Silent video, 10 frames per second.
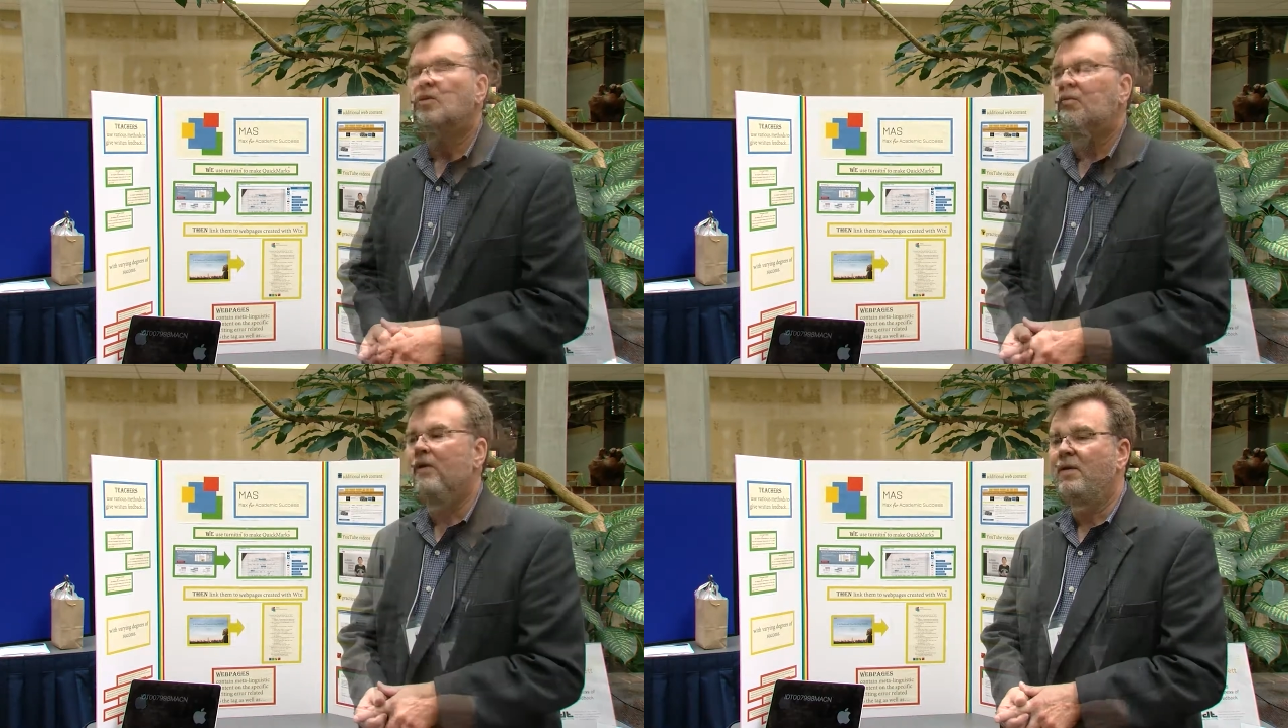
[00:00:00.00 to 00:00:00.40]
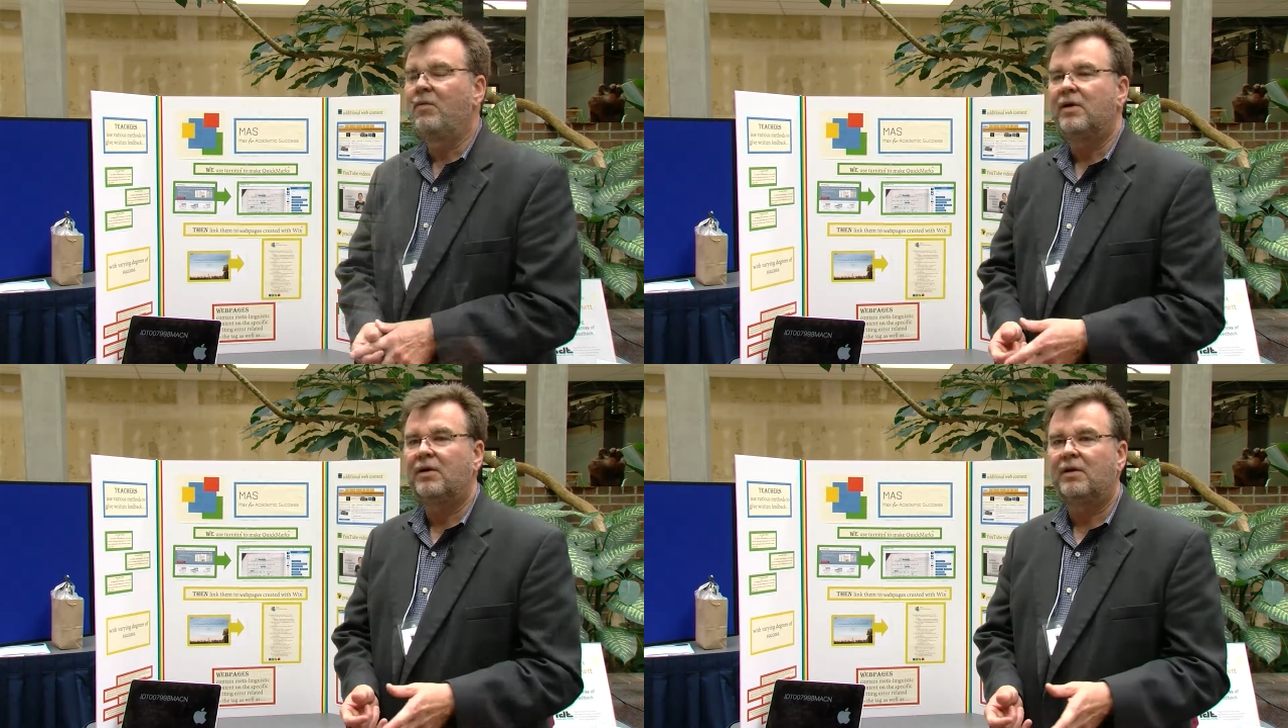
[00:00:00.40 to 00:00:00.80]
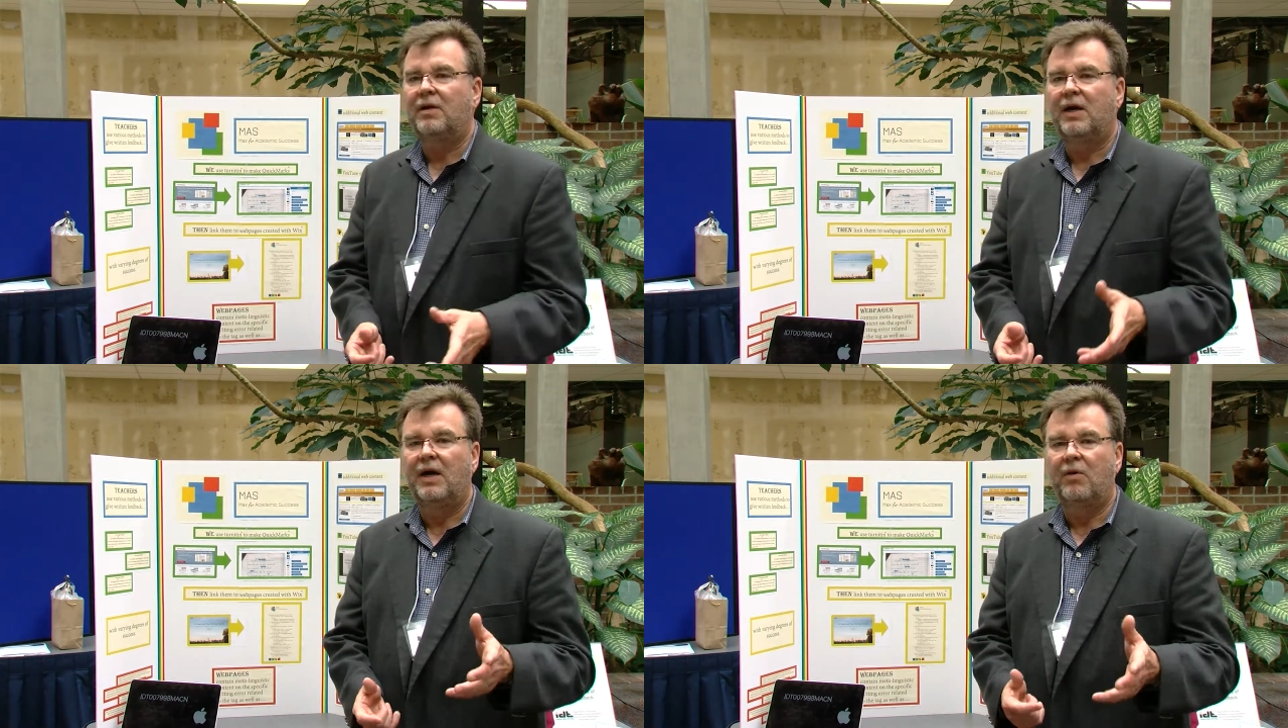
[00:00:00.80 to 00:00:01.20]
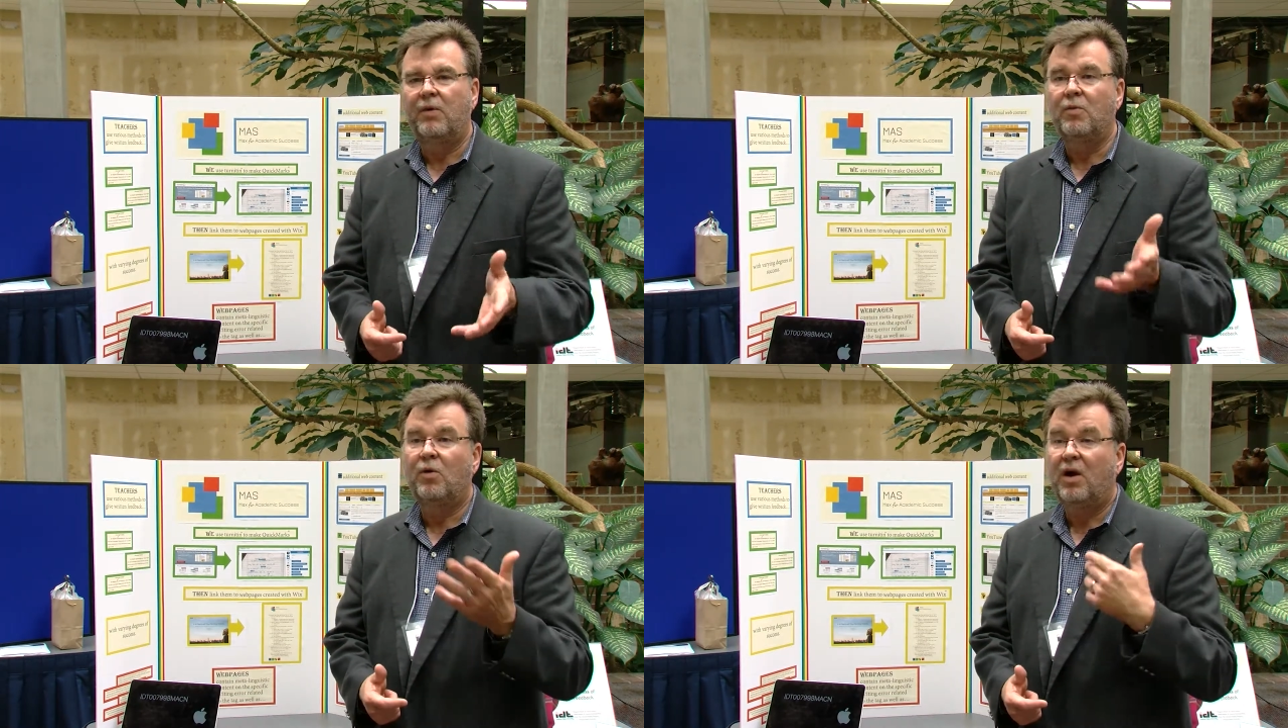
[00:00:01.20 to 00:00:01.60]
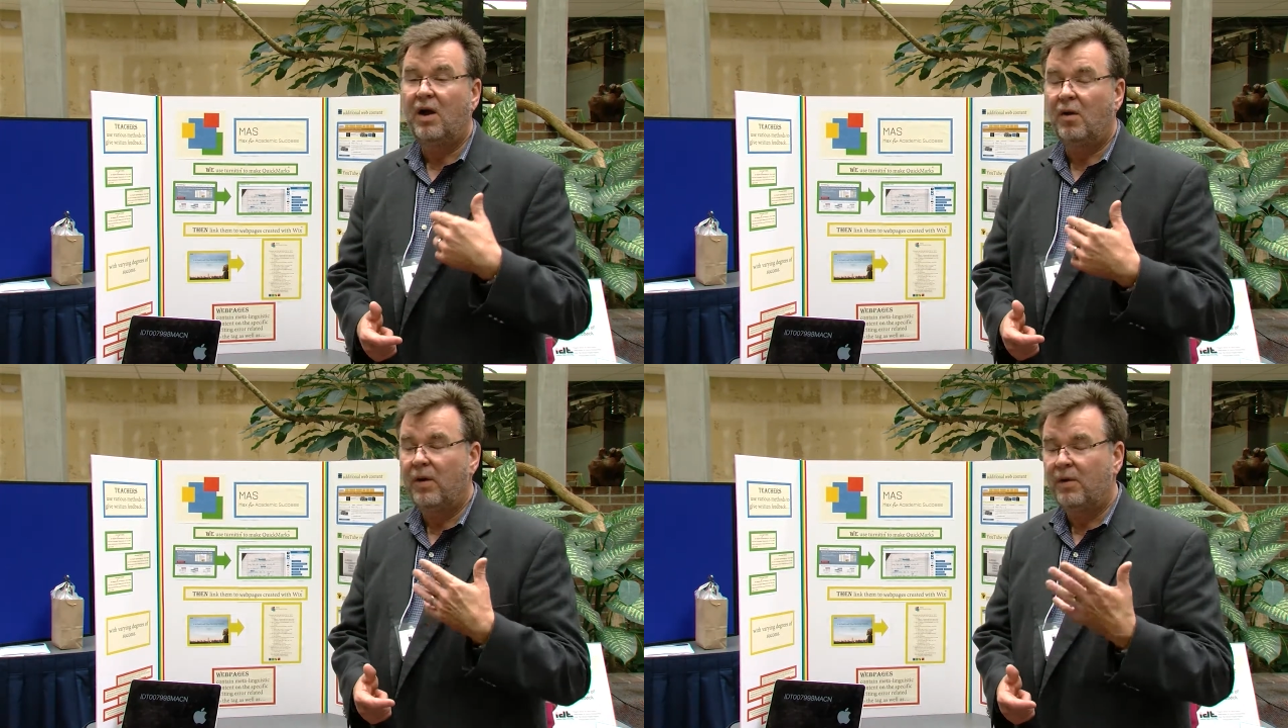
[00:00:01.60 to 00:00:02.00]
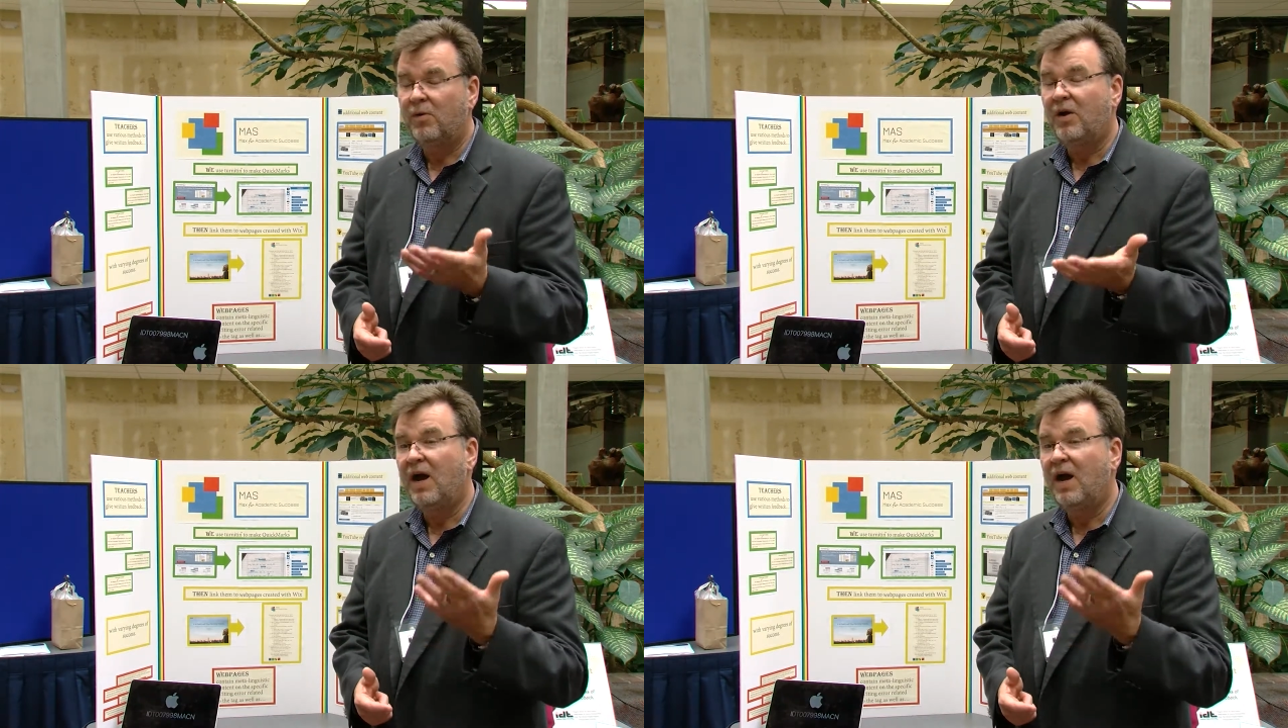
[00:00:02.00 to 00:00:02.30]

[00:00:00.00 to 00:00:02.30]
We will